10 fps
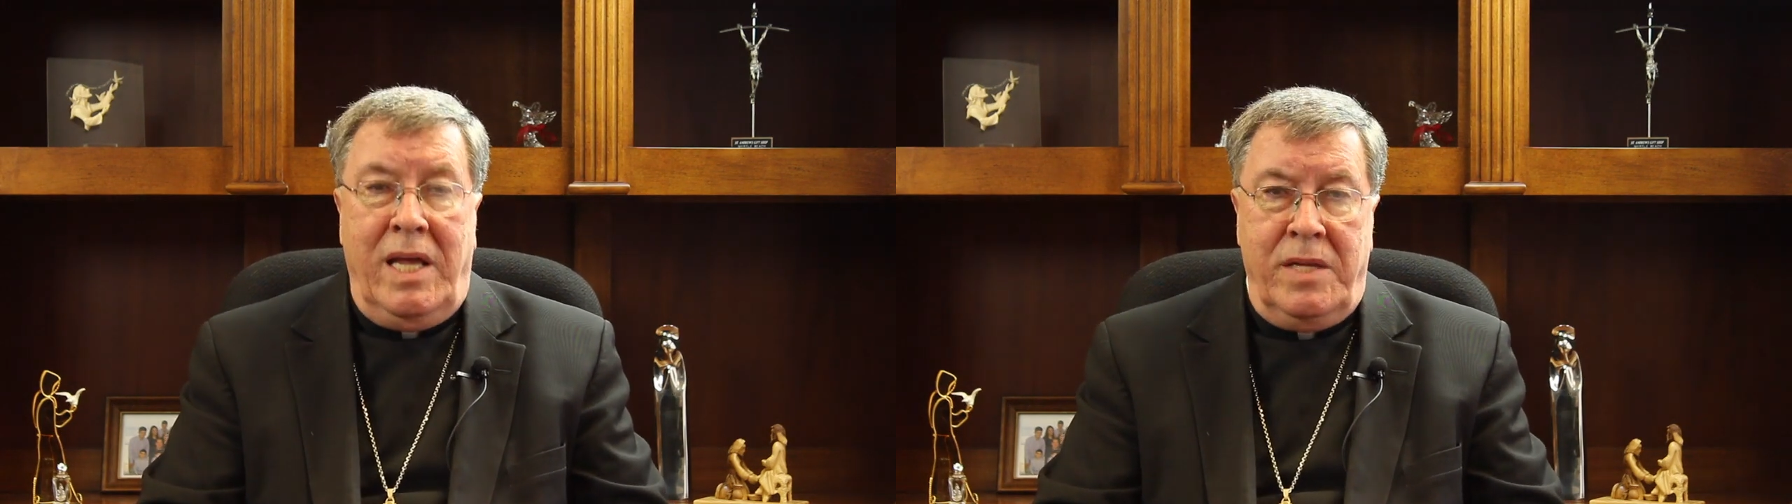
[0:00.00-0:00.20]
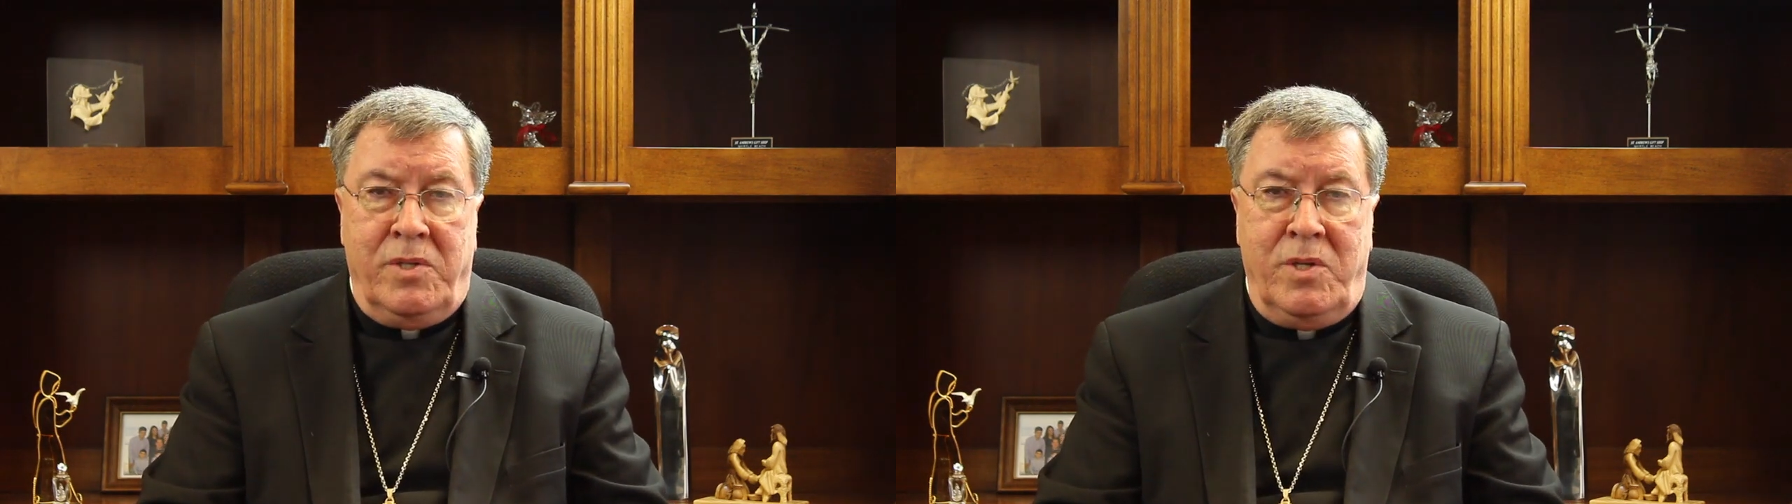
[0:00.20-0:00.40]

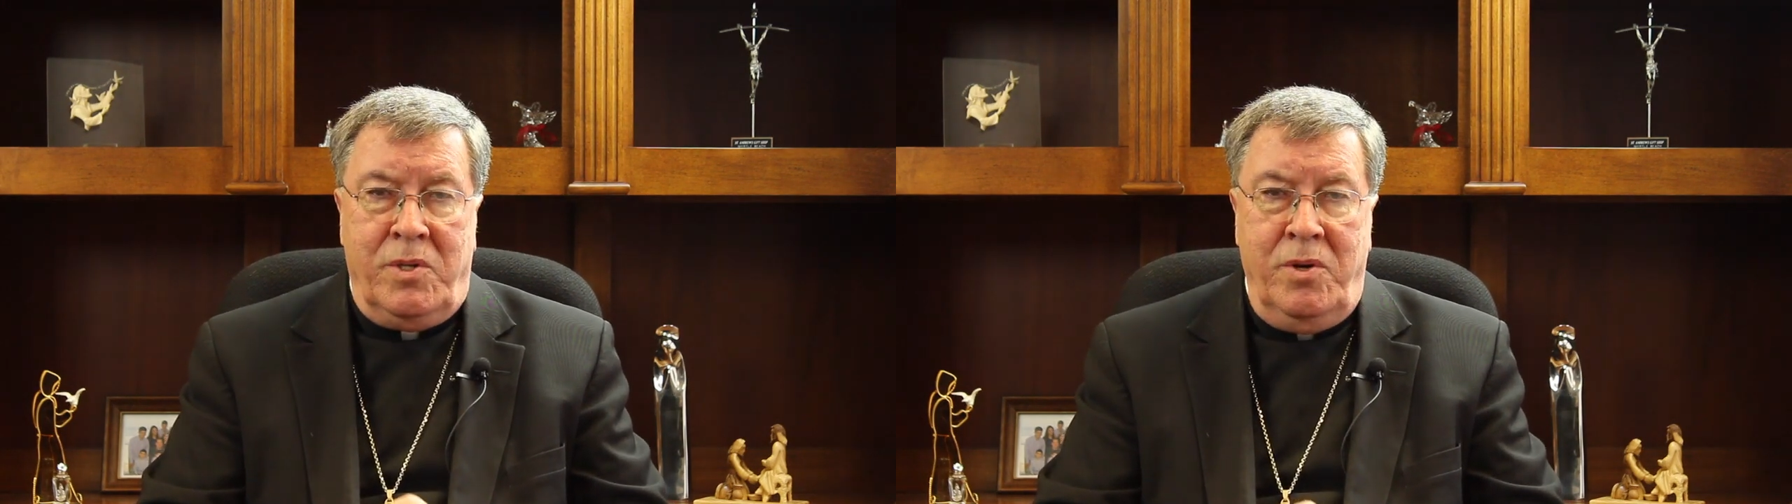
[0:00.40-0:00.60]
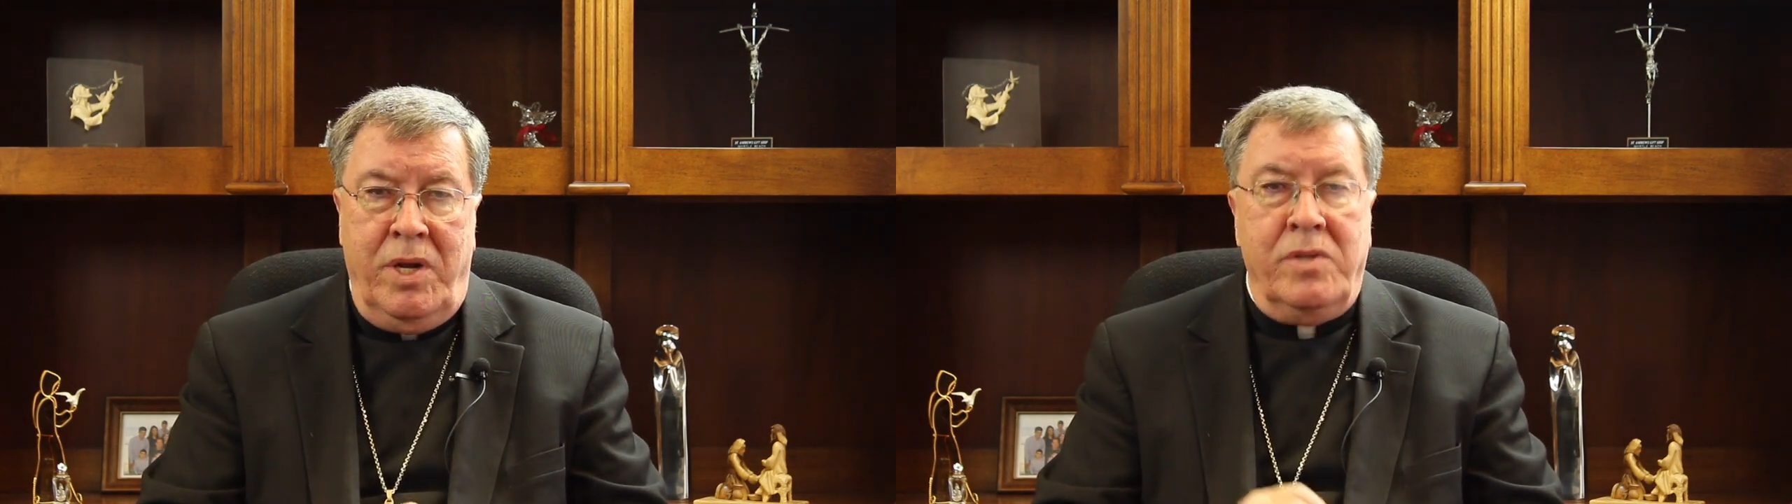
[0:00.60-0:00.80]

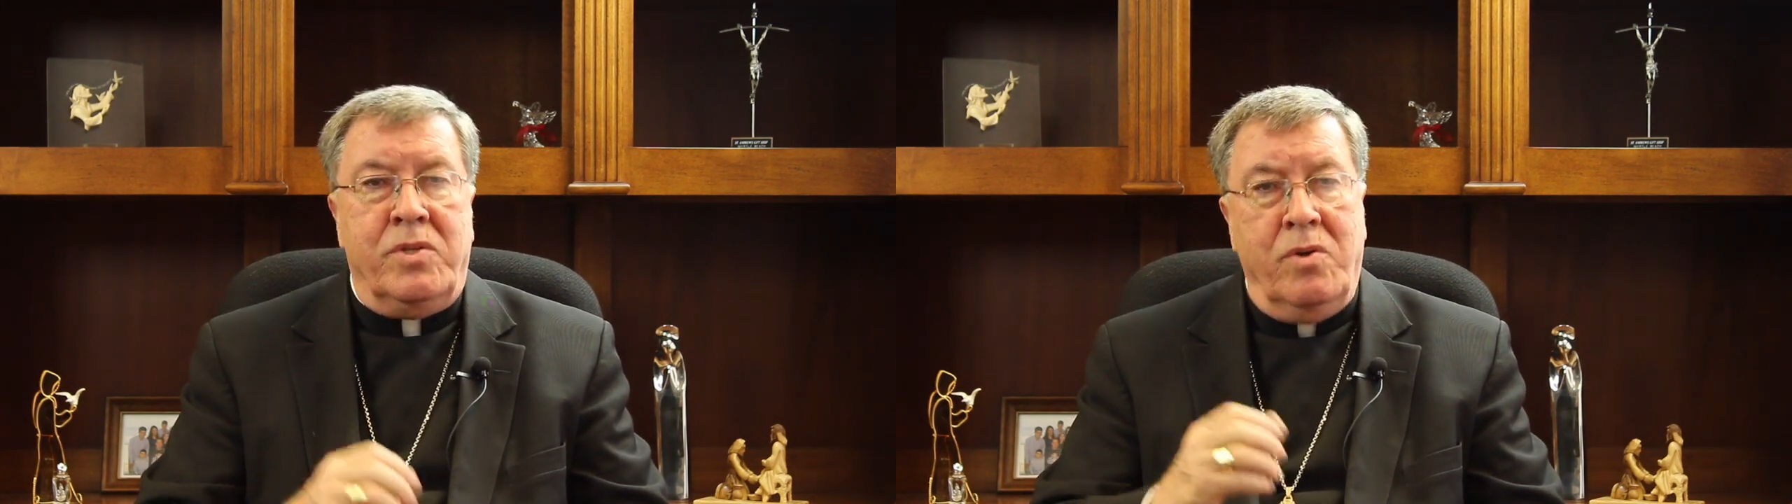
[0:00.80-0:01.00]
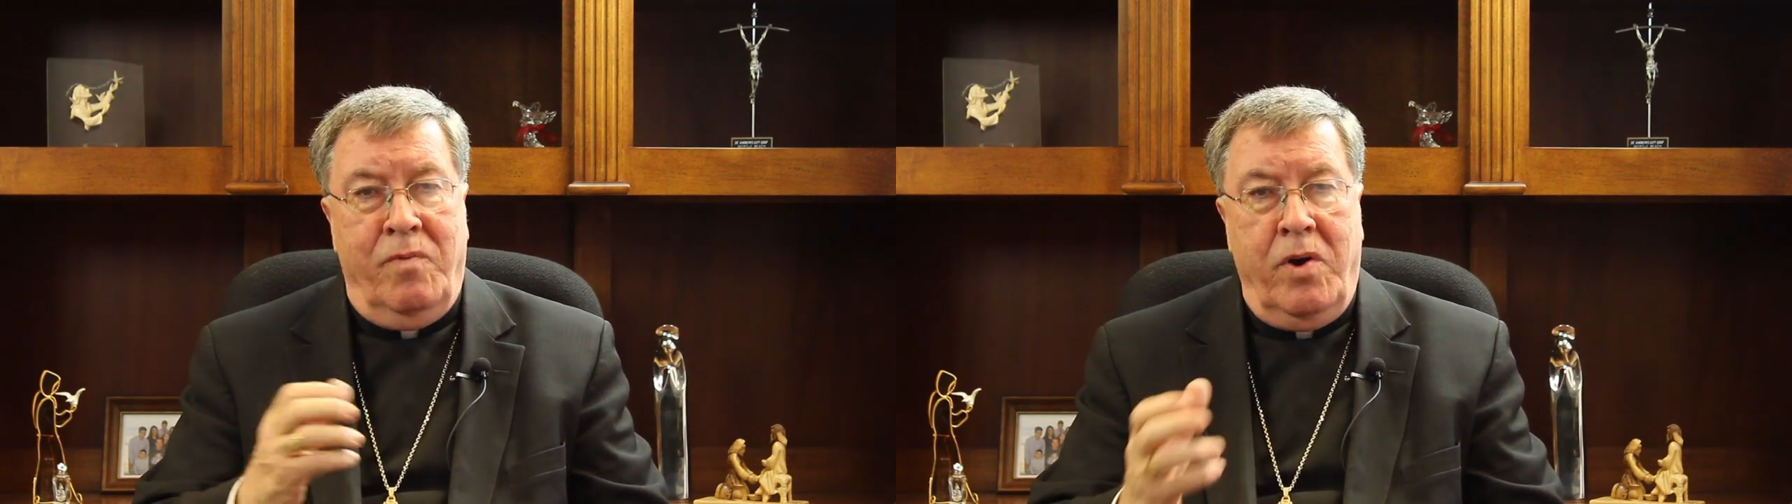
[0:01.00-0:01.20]
institute is
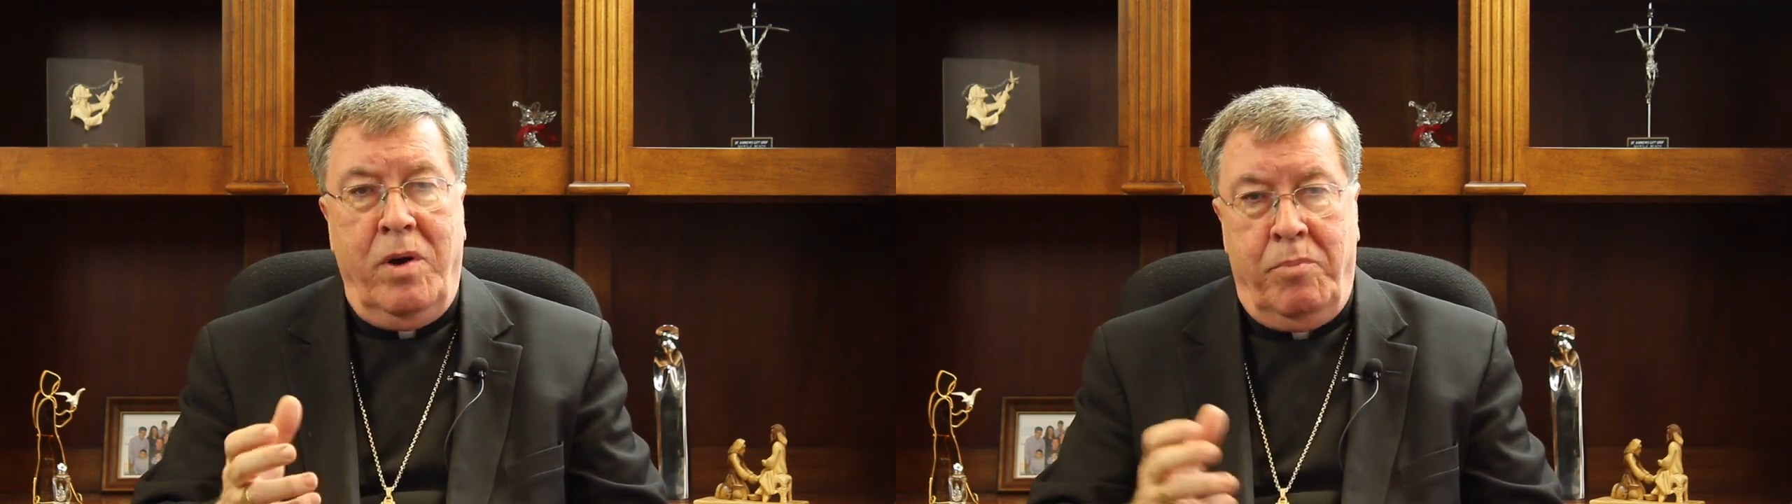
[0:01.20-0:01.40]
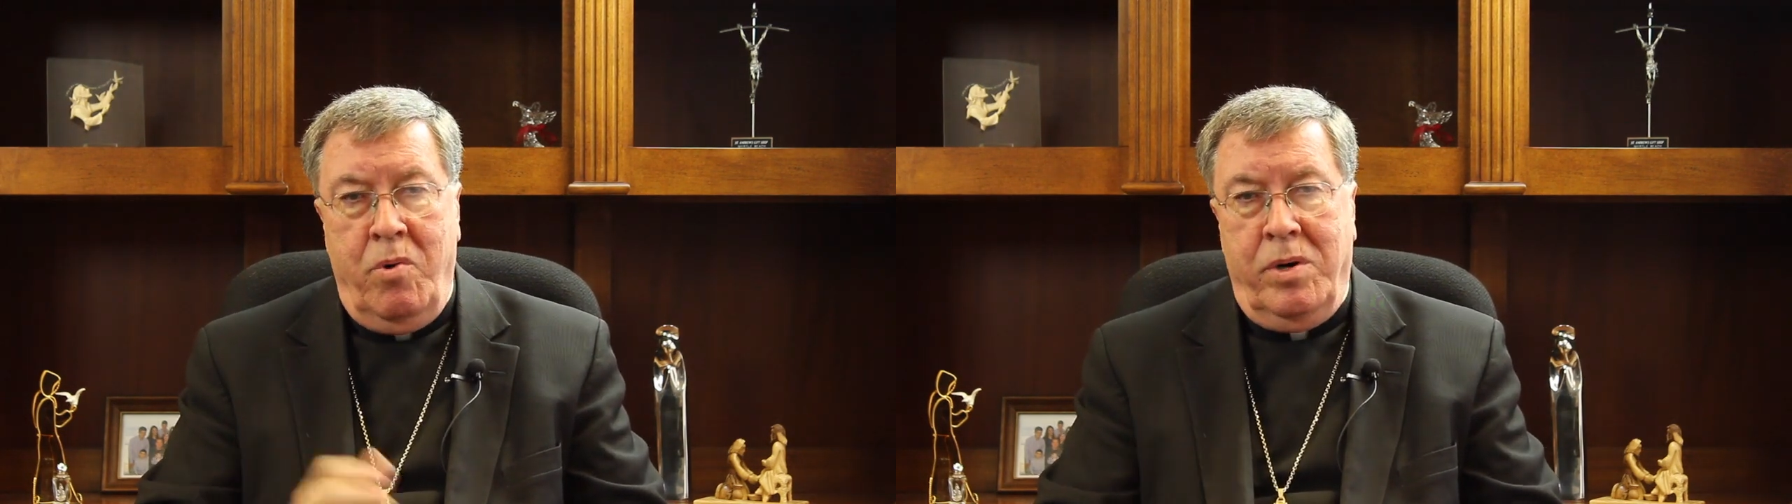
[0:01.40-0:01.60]
so very
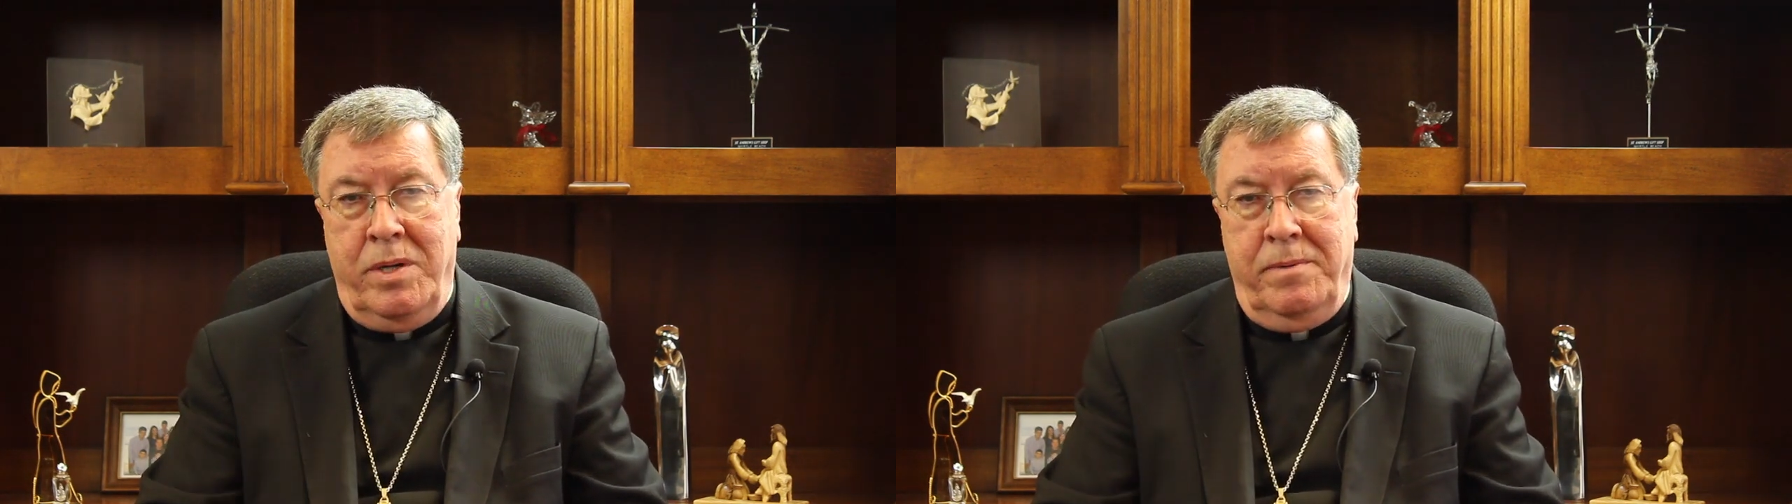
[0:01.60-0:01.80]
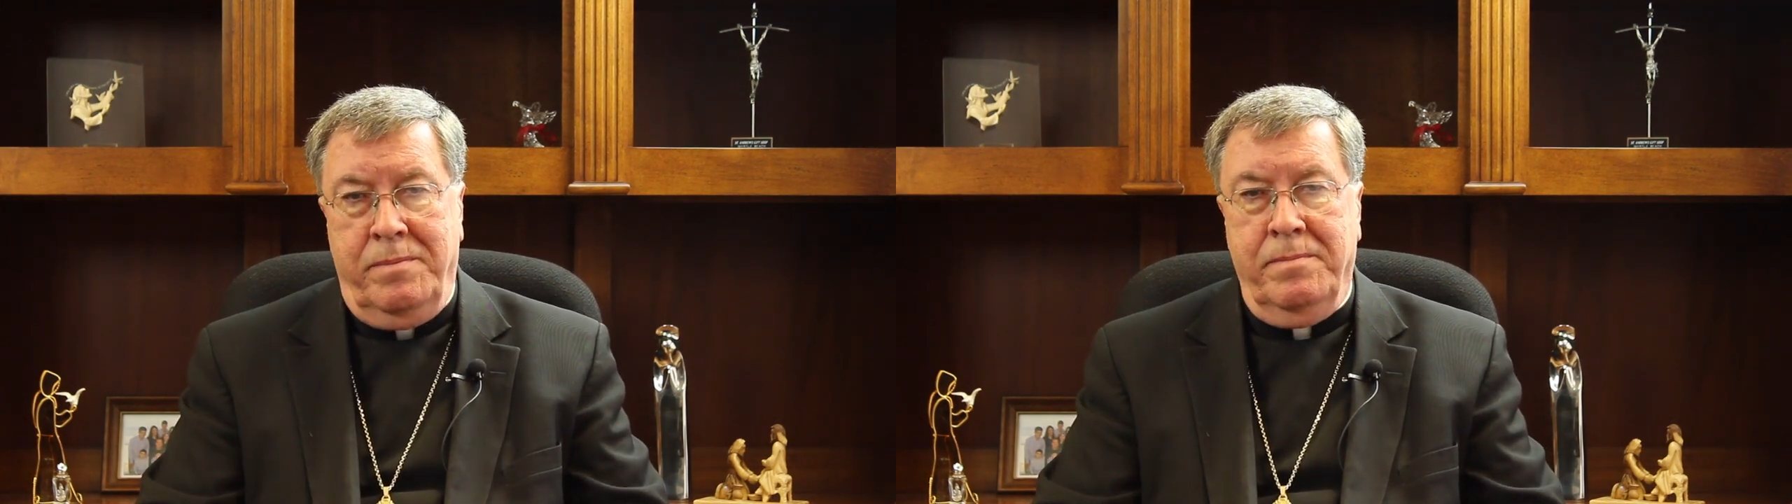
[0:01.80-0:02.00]
important.